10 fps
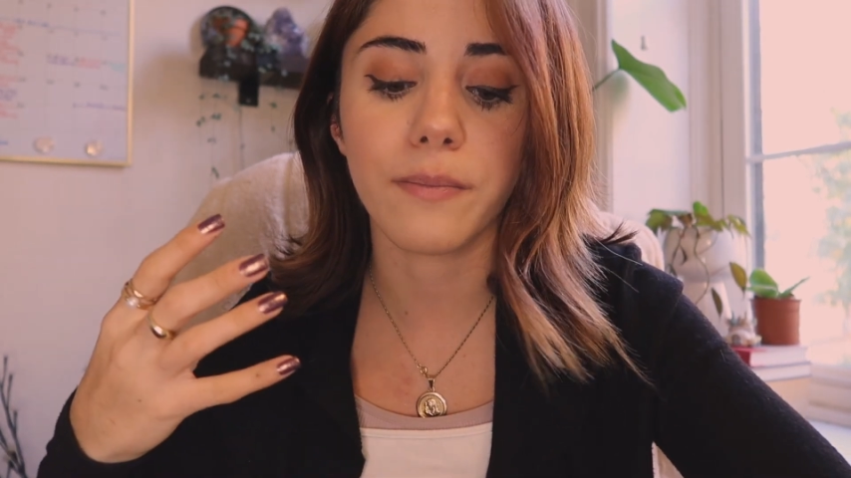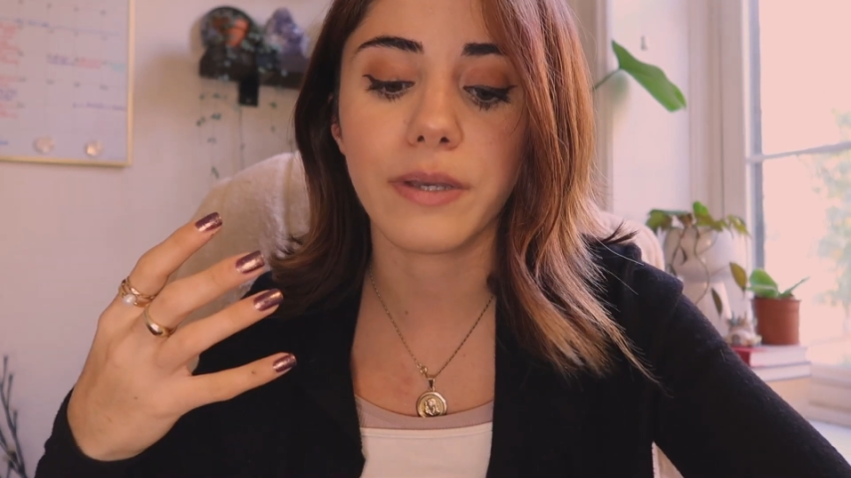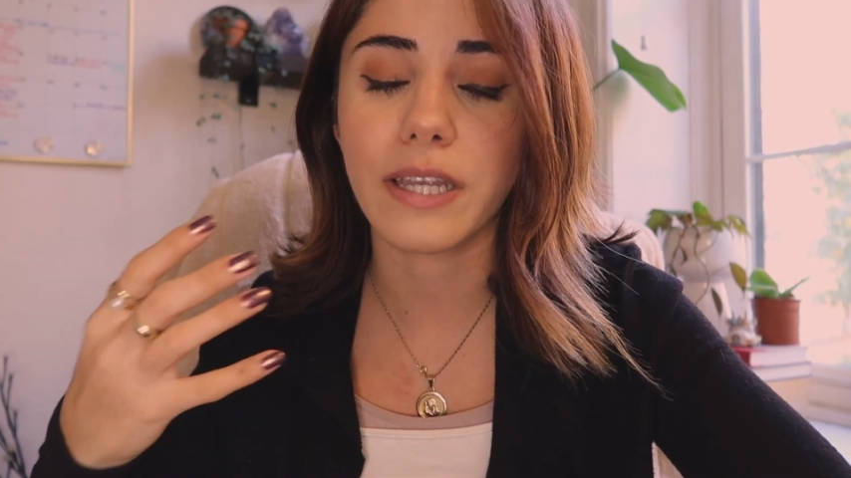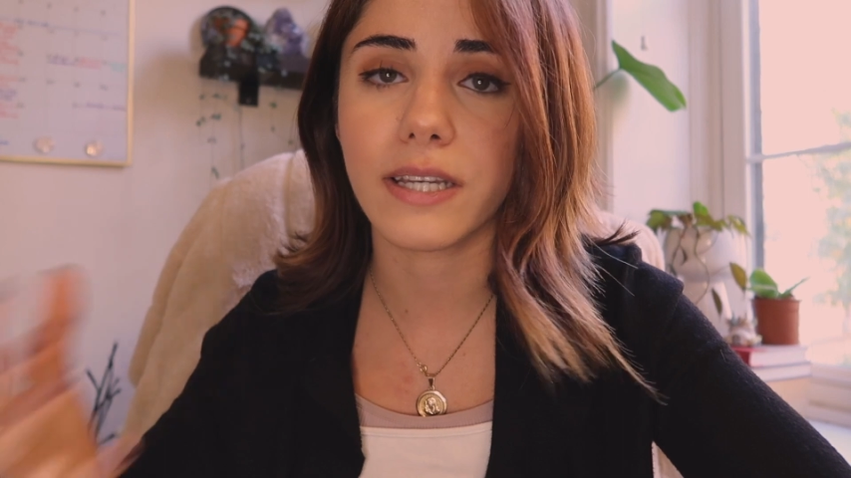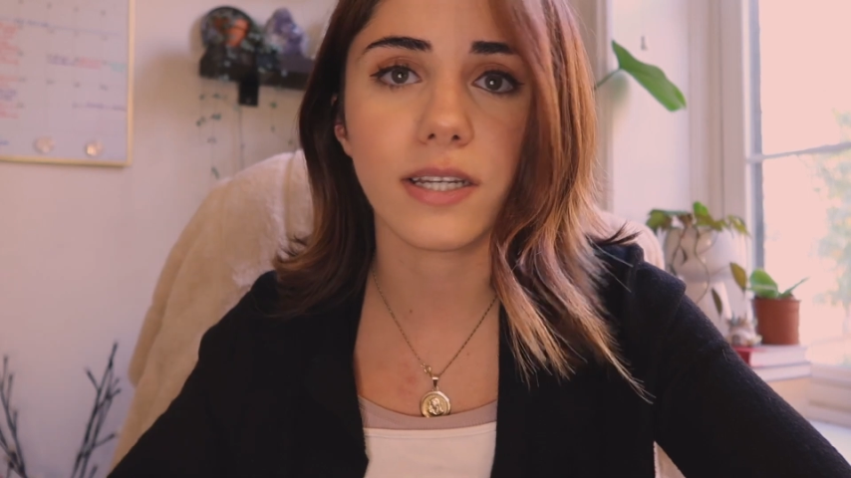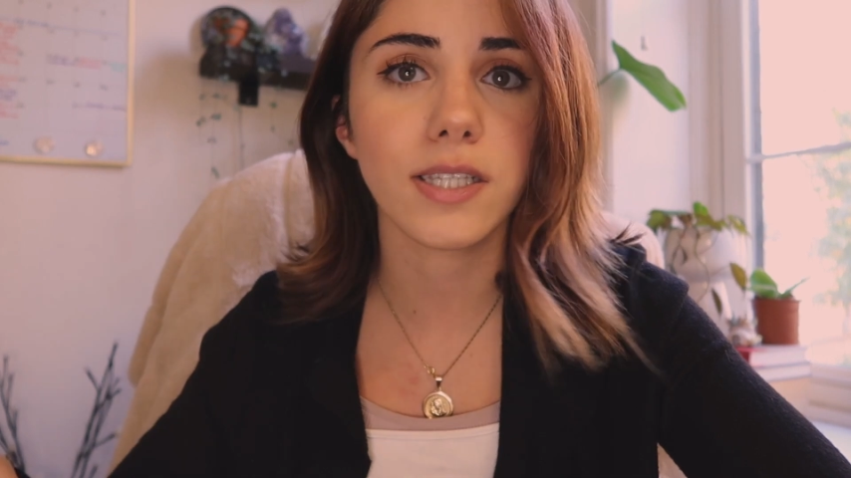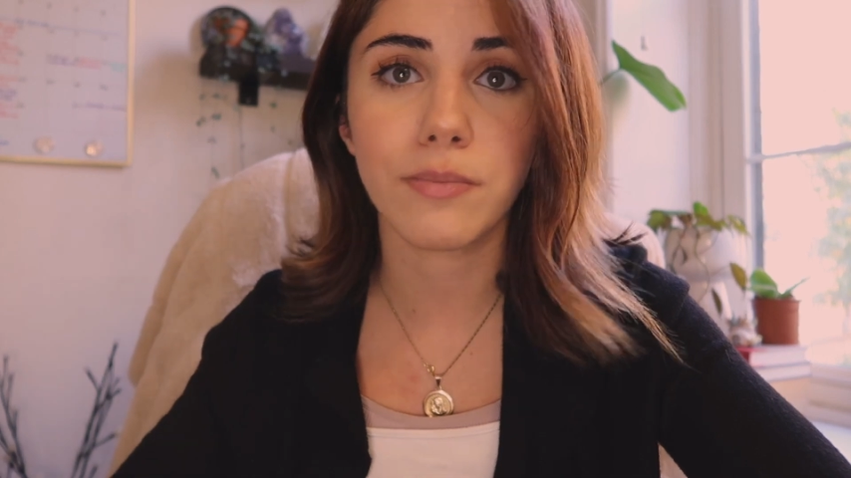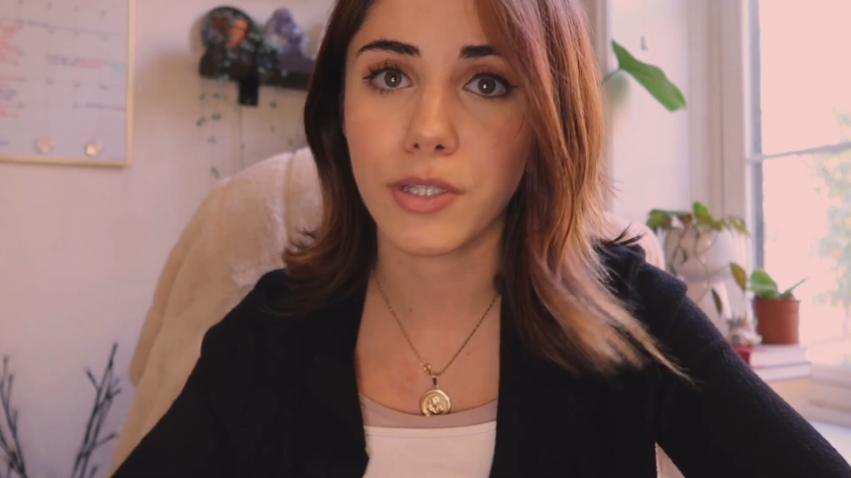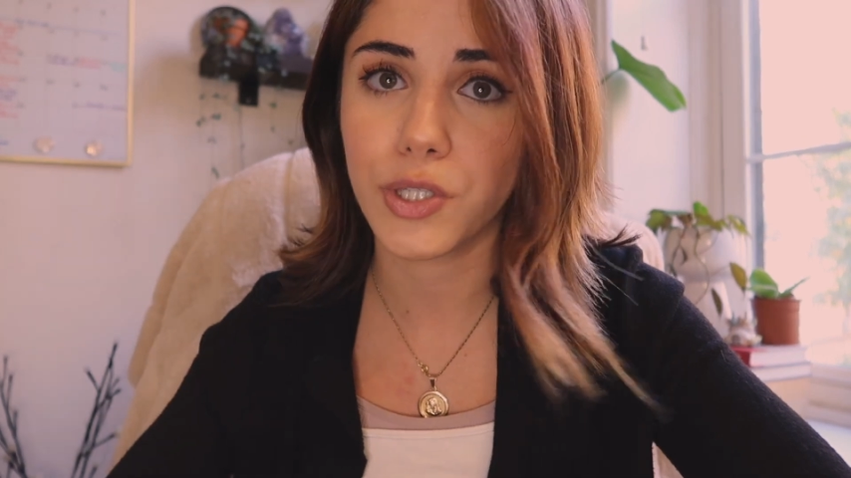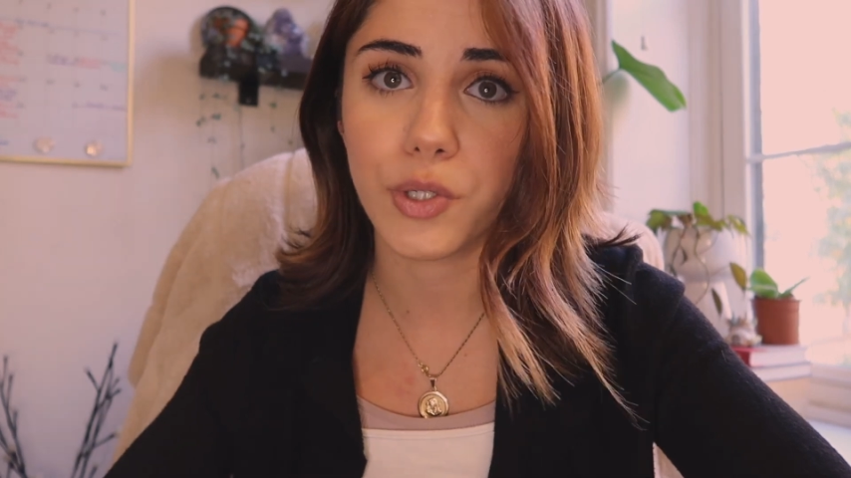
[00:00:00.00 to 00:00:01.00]
getting
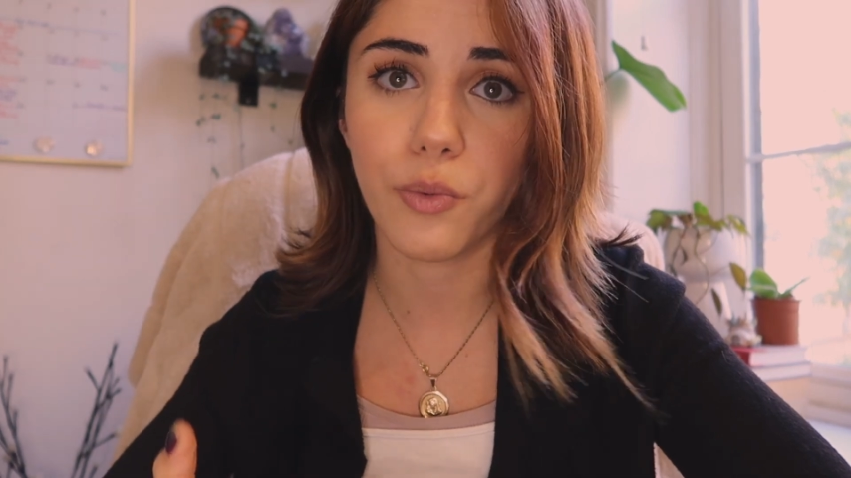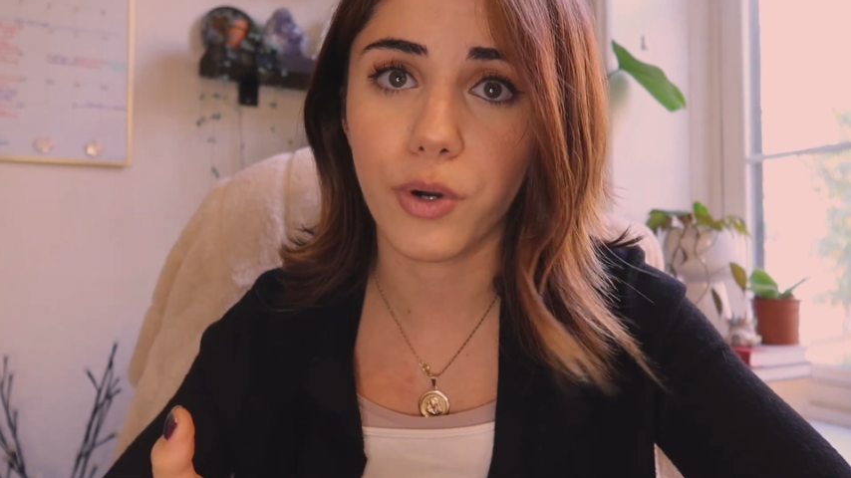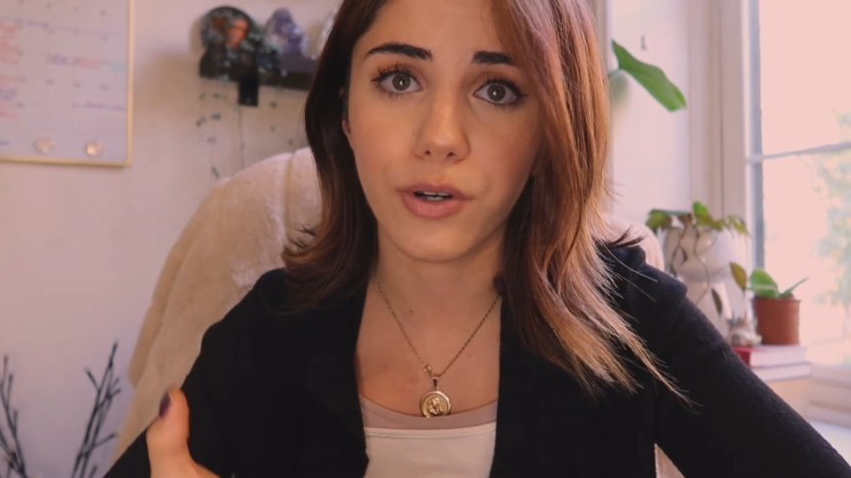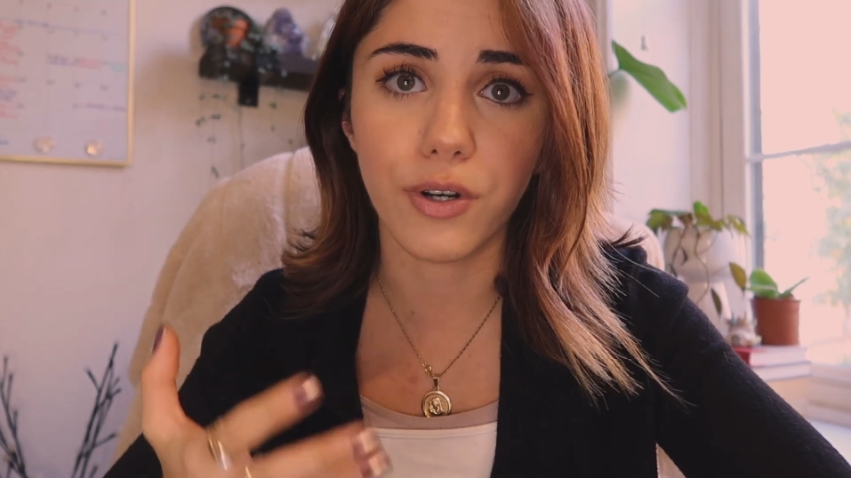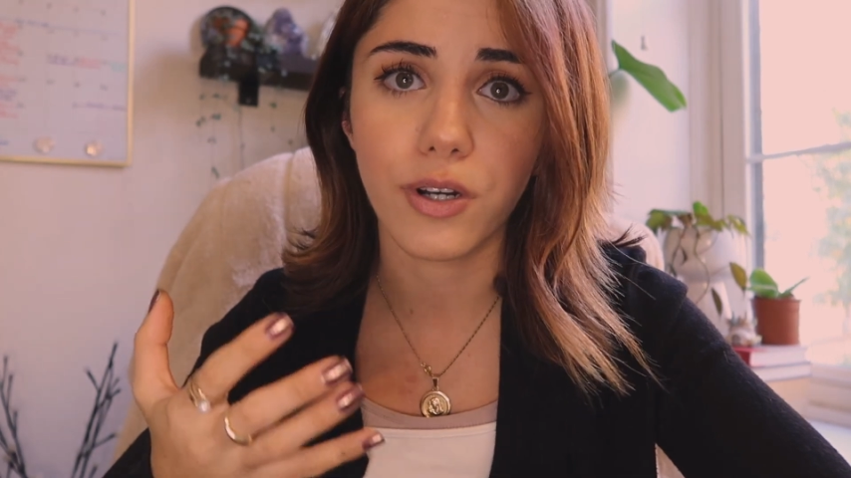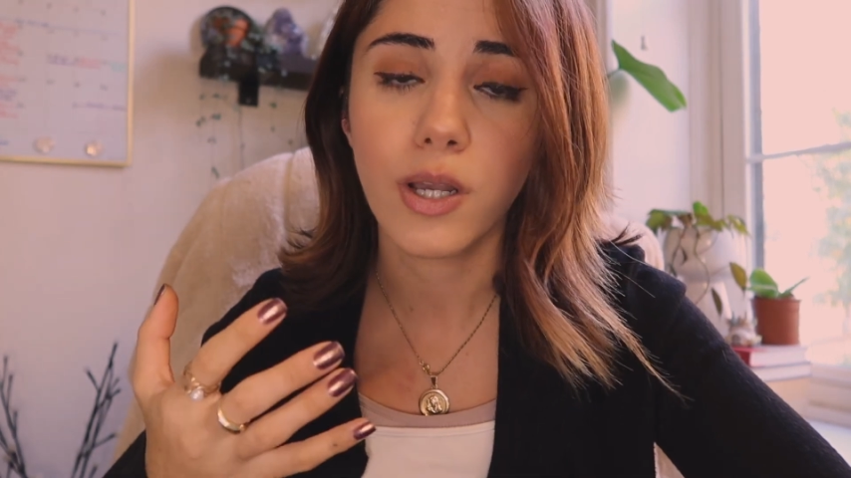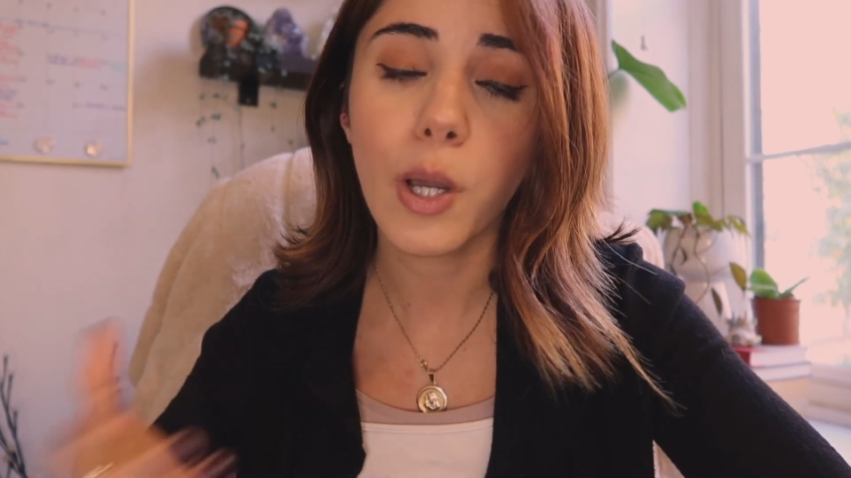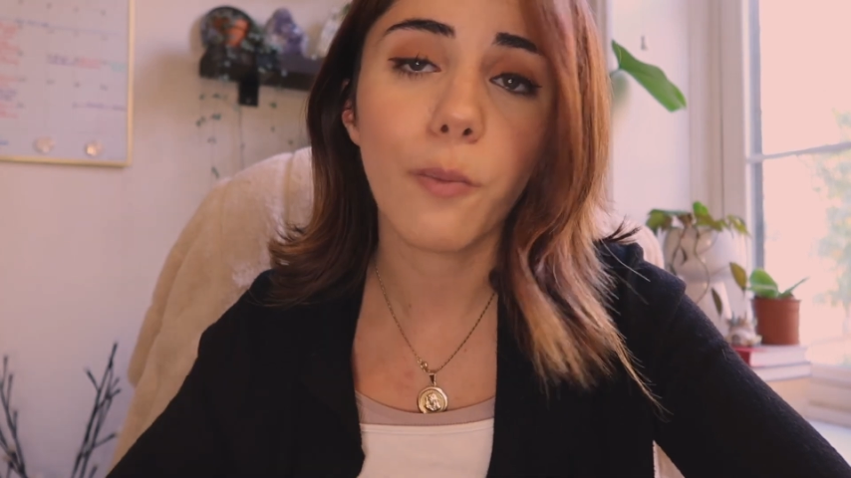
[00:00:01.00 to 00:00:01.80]
accepted to one or